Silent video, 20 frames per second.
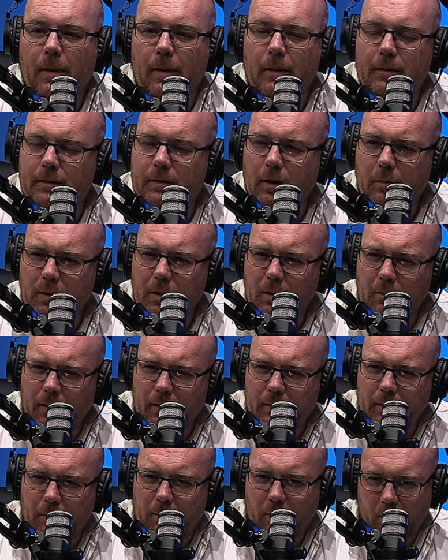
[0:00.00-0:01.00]
Tell me
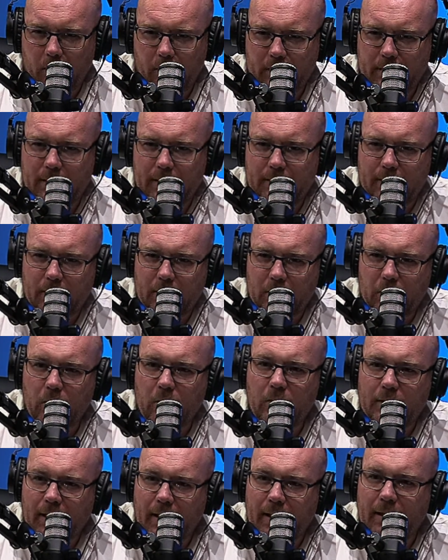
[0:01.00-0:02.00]
about the process that
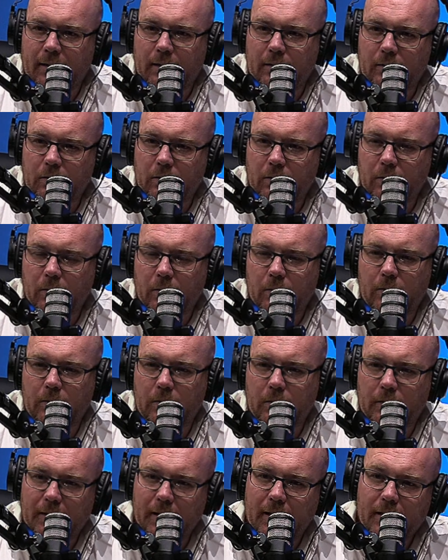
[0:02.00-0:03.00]
you take to
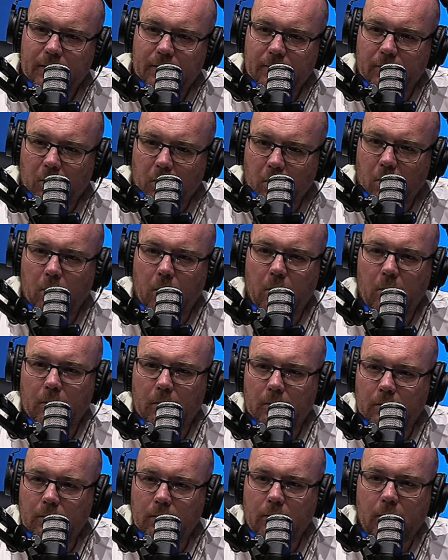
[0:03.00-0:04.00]
test for
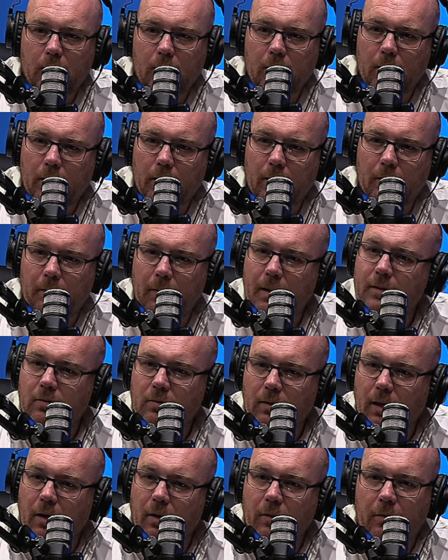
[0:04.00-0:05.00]

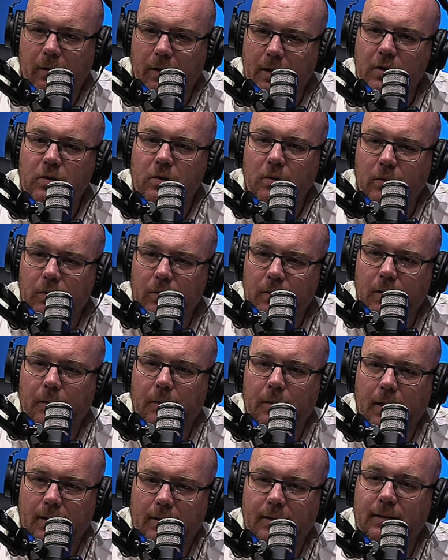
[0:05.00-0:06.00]
mental health issues
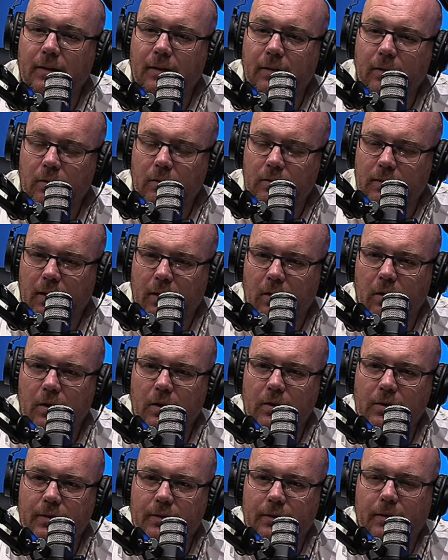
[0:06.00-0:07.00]
as a clinical
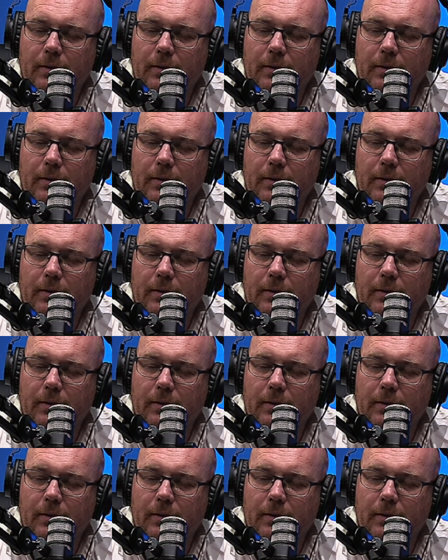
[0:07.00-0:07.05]
psychologist.